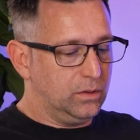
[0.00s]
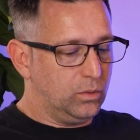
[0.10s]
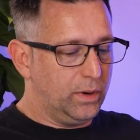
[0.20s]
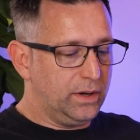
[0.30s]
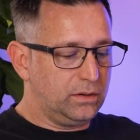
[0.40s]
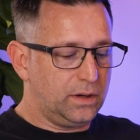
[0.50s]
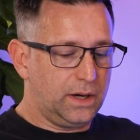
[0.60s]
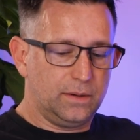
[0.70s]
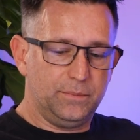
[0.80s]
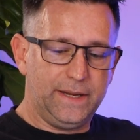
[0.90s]

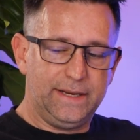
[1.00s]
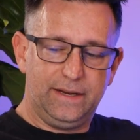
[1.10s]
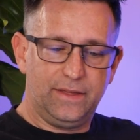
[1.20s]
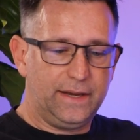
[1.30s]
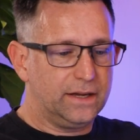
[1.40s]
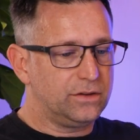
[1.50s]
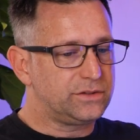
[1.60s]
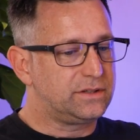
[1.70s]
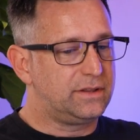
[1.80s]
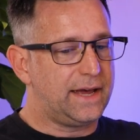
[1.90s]
Well, anything
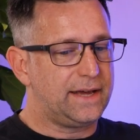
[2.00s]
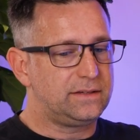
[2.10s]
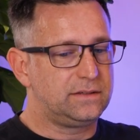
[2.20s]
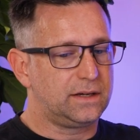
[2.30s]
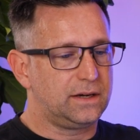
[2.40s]
else that